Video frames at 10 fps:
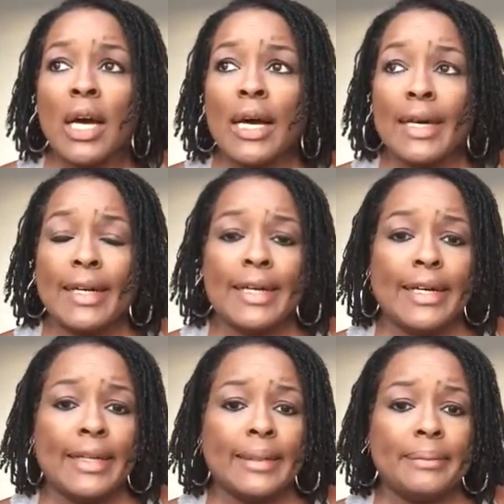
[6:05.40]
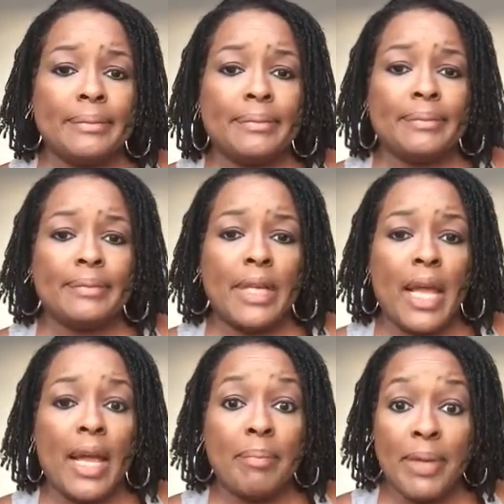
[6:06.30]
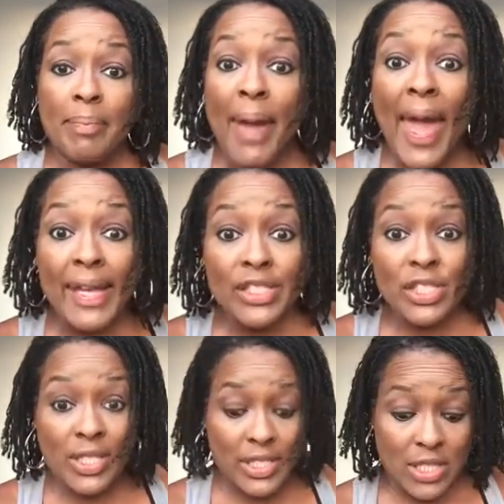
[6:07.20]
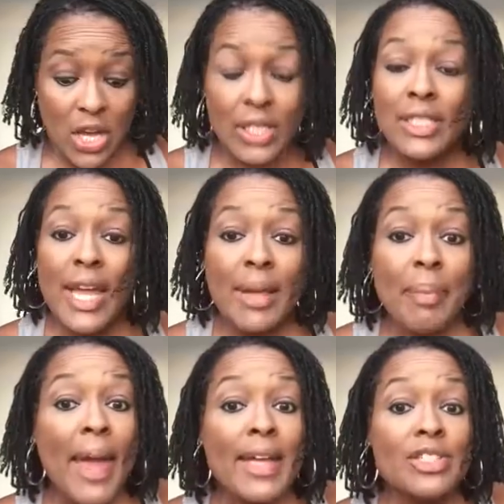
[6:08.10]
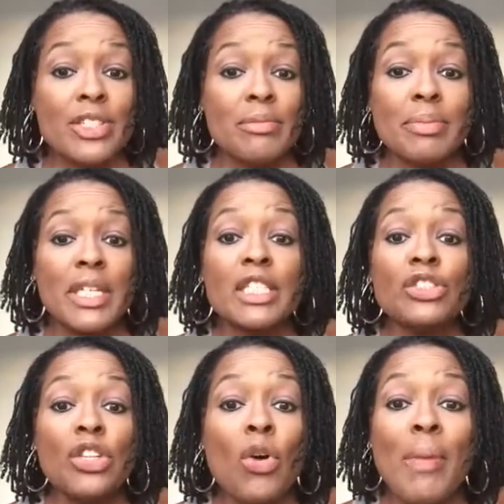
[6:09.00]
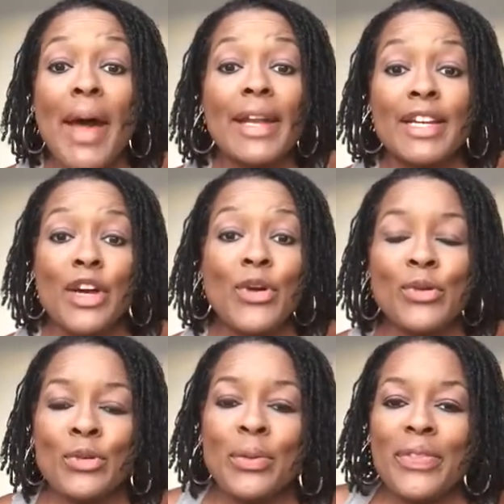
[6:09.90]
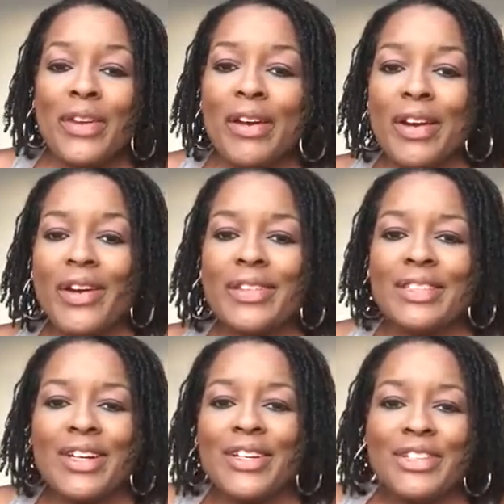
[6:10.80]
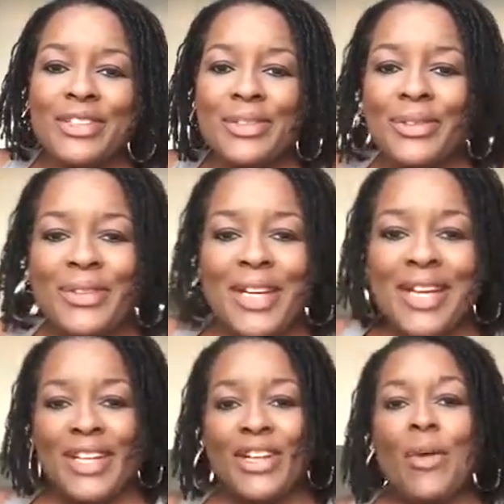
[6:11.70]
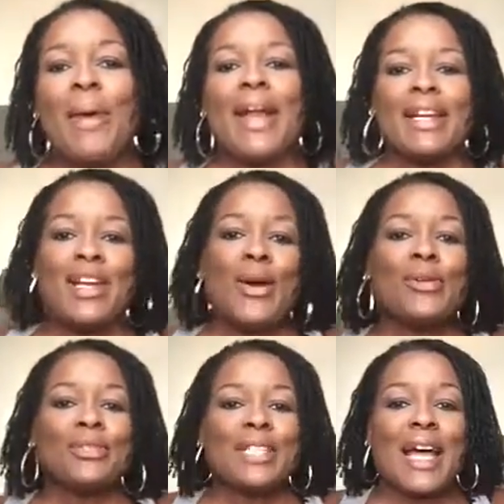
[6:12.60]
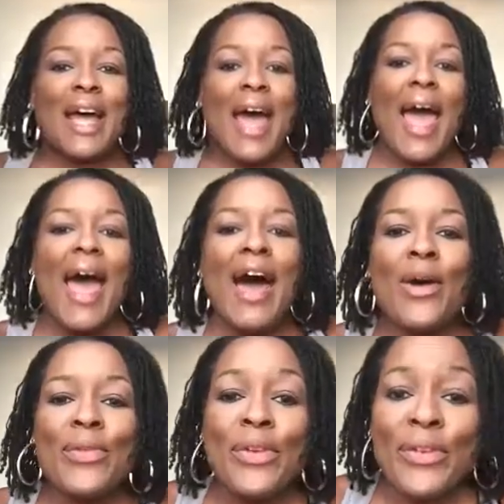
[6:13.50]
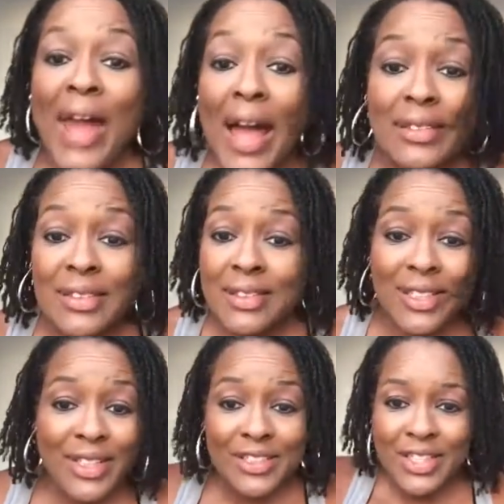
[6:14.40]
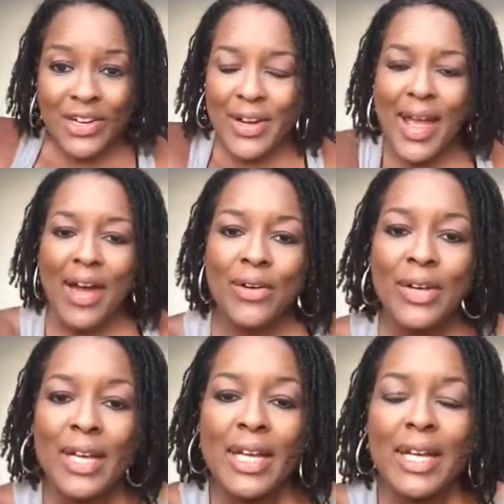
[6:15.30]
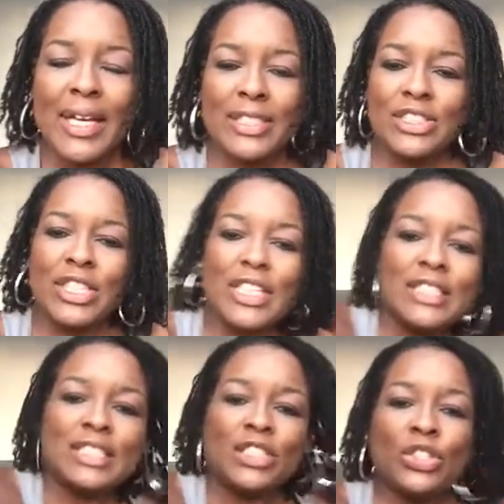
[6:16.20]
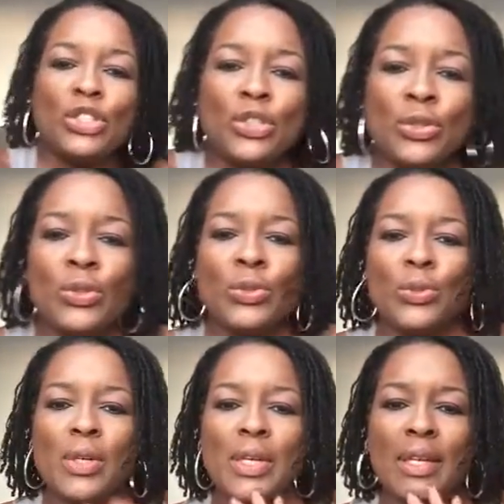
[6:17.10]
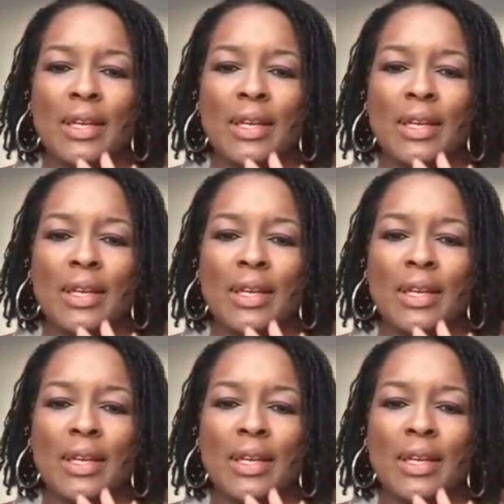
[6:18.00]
Uh and be patient. It's going to take patience because nobody knows what their hair is going to do. Nobody knows how their locks is going to turn out. It's just you